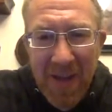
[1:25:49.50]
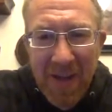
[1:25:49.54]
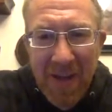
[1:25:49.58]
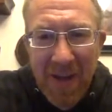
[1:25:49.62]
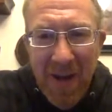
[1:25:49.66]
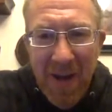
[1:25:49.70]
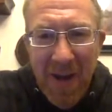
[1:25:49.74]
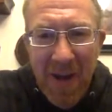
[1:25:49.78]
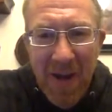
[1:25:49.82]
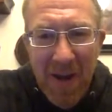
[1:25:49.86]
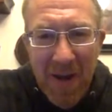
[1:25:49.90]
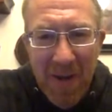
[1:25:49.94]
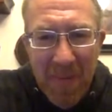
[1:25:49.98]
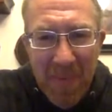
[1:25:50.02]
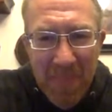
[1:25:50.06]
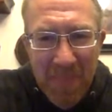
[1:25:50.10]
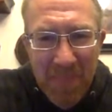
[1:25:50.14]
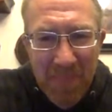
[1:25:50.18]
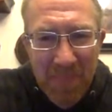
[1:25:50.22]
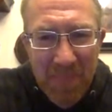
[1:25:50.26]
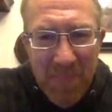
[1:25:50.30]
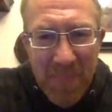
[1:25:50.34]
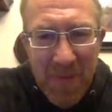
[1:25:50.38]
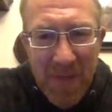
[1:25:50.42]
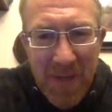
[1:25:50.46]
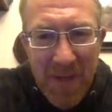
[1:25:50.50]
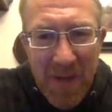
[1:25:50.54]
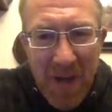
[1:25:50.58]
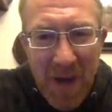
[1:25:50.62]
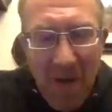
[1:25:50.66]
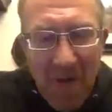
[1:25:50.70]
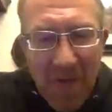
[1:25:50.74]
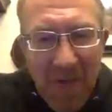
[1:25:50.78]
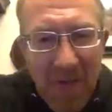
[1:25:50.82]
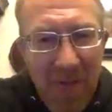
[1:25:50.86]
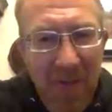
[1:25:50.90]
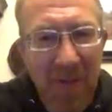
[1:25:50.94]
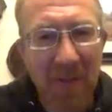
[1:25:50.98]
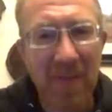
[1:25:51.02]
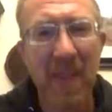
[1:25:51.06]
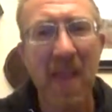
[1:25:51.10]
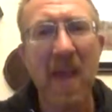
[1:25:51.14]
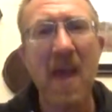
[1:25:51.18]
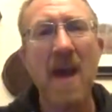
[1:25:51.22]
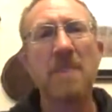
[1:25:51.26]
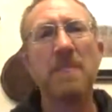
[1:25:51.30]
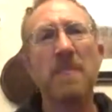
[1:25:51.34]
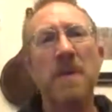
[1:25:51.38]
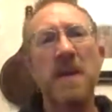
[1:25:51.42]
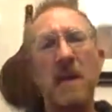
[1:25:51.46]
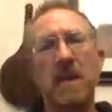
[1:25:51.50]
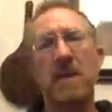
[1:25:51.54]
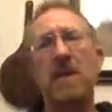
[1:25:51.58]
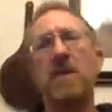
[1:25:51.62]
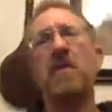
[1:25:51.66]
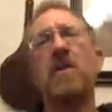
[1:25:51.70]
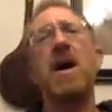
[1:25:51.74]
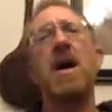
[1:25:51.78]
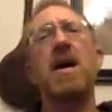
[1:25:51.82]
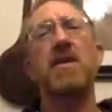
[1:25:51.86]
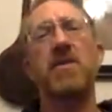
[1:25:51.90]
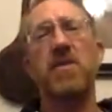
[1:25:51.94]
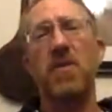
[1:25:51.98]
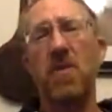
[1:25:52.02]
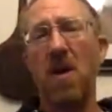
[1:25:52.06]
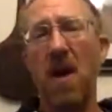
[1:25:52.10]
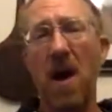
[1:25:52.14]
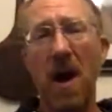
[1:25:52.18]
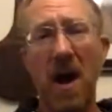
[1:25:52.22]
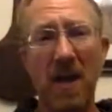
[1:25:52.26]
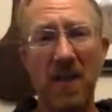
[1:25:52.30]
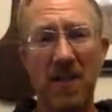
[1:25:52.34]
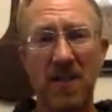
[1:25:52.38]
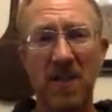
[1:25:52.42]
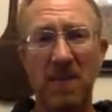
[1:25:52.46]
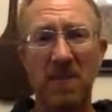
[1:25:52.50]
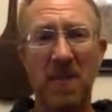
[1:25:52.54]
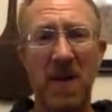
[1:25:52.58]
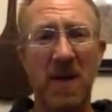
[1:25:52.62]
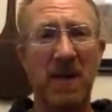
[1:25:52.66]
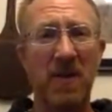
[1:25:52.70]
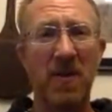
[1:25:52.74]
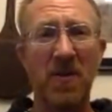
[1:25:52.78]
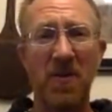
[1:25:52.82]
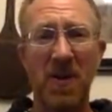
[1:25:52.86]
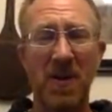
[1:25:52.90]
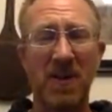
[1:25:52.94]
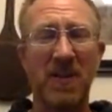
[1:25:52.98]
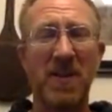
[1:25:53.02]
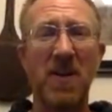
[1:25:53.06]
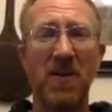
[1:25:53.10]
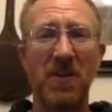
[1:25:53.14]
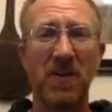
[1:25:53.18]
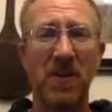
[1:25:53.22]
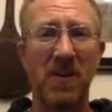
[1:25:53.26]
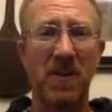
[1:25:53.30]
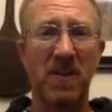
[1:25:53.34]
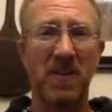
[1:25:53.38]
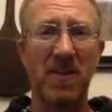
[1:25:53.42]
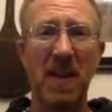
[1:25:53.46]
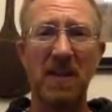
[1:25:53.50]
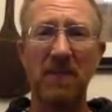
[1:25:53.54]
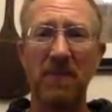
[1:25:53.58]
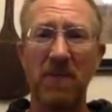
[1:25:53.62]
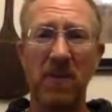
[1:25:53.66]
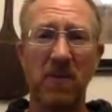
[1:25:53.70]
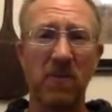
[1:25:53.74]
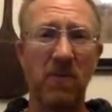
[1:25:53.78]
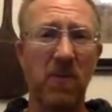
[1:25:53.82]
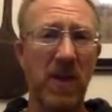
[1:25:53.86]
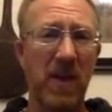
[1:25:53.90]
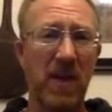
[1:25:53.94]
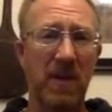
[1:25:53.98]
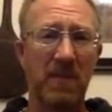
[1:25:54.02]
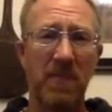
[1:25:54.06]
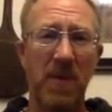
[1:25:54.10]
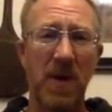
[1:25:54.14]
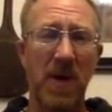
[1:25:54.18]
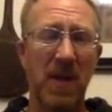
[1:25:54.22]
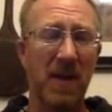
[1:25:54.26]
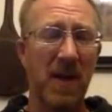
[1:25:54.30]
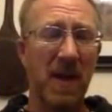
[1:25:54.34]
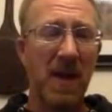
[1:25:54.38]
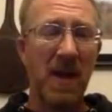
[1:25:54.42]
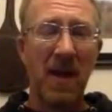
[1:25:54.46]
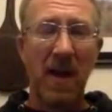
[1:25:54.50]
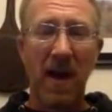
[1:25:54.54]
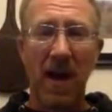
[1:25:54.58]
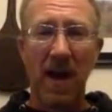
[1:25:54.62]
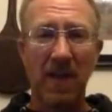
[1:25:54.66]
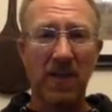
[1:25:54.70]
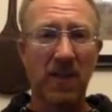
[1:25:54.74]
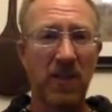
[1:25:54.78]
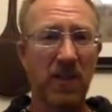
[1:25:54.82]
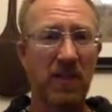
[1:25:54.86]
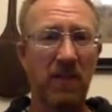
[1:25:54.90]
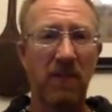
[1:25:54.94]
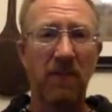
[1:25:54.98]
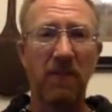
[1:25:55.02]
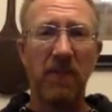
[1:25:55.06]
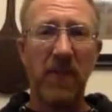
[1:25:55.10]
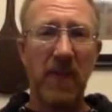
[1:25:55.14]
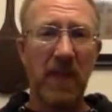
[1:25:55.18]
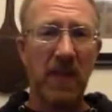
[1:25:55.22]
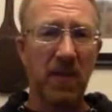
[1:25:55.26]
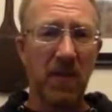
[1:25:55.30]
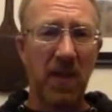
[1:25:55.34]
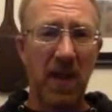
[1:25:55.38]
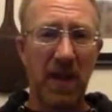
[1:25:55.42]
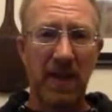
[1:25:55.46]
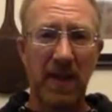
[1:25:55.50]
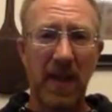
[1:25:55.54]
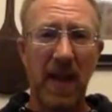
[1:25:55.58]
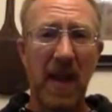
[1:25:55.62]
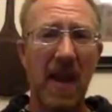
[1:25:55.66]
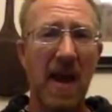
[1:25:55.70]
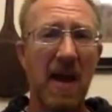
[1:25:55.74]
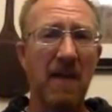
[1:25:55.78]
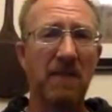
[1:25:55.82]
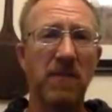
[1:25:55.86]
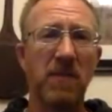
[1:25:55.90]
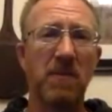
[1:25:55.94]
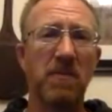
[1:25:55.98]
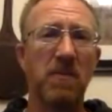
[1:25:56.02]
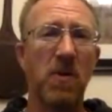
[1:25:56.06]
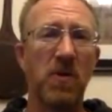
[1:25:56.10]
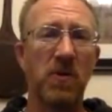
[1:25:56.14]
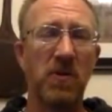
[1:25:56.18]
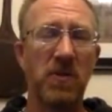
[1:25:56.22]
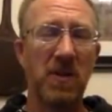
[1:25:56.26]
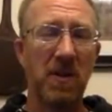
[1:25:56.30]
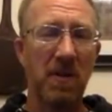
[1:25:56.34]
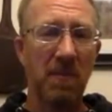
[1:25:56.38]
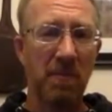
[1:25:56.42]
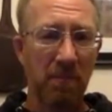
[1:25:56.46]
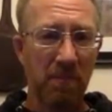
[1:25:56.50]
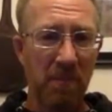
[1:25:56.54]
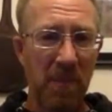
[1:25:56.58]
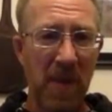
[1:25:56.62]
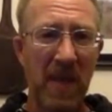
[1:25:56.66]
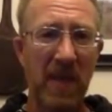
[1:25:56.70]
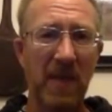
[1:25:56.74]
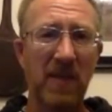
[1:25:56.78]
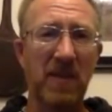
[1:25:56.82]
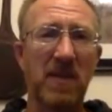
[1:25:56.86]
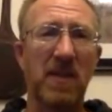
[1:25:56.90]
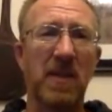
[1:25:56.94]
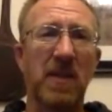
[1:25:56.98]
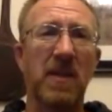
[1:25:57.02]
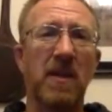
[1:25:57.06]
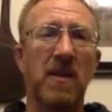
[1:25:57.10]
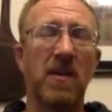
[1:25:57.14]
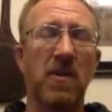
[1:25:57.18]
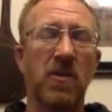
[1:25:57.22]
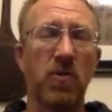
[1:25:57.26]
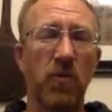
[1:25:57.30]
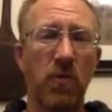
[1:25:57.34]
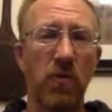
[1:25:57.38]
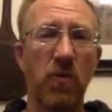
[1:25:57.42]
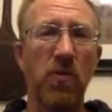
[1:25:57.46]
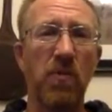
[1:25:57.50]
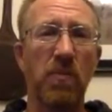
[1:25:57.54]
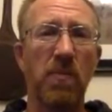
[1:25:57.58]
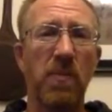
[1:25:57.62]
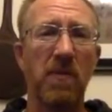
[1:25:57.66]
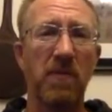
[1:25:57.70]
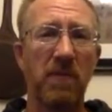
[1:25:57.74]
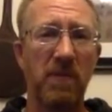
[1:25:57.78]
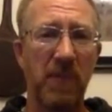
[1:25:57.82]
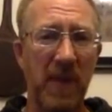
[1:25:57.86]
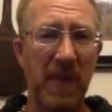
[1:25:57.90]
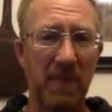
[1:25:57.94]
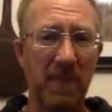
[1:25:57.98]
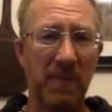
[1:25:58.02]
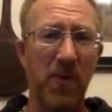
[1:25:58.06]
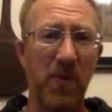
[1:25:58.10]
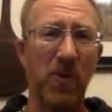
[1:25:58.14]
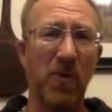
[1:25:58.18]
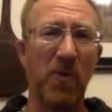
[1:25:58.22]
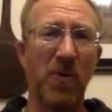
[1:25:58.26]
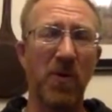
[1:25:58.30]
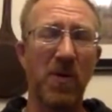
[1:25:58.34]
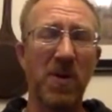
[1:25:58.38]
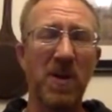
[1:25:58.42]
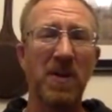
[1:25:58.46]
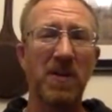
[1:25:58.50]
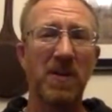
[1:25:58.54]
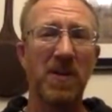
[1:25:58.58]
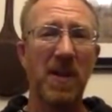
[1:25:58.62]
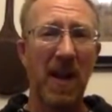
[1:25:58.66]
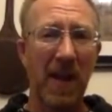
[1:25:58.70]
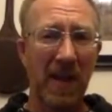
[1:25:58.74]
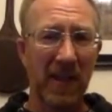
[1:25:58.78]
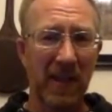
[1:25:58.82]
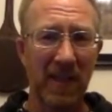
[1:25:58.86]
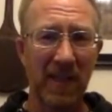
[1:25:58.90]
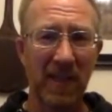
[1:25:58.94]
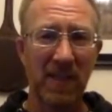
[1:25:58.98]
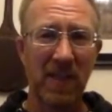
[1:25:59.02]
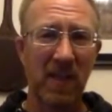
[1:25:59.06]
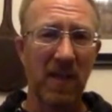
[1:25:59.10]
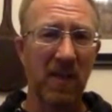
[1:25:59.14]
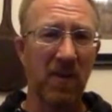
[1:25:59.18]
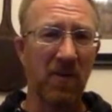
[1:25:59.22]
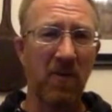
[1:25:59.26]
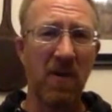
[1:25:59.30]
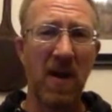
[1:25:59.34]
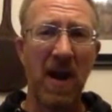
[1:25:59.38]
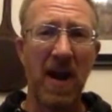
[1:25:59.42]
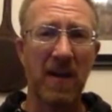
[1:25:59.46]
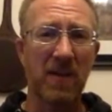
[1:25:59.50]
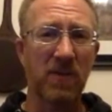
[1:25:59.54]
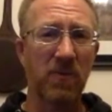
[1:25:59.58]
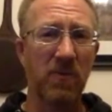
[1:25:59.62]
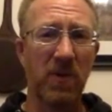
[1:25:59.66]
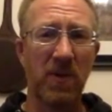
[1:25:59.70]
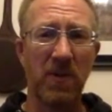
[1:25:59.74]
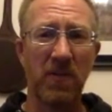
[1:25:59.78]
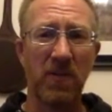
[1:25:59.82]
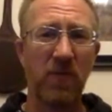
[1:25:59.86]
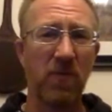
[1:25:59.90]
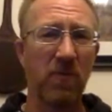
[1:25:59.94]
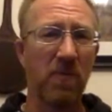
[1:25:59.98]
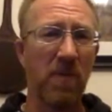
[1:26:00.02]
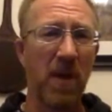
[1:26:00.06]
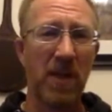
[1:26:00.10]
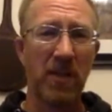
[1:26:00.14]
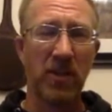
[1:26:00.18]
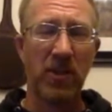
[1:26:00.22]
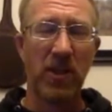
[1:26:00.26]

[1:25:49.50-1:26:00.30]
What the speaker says: Other than that, man, you guys are awesome. I know I tell you this every week, but I just feel like I have the most amazing group of people that I get to interact with through my